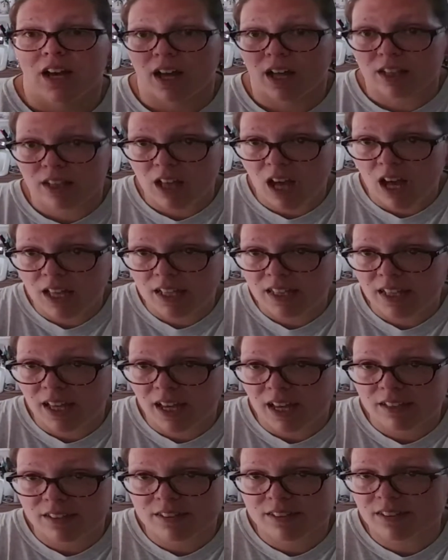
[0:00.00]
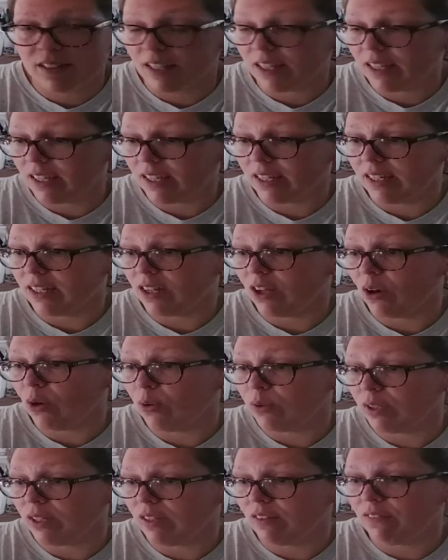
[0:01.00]
A lot less, and
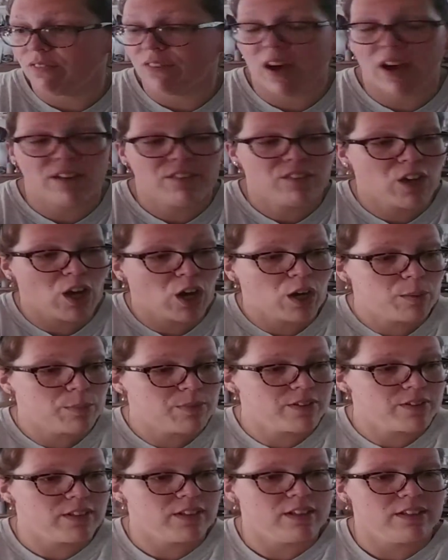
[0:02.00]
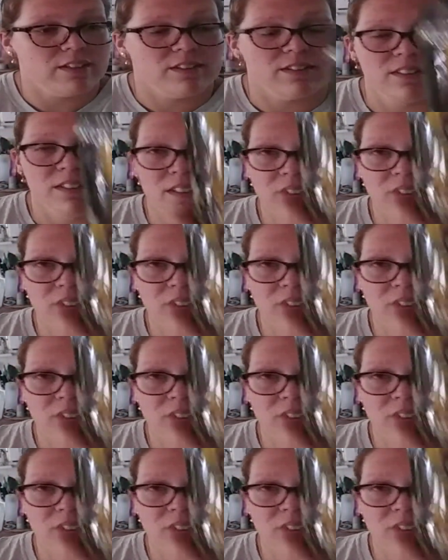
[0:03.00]
only 5 carbs in this and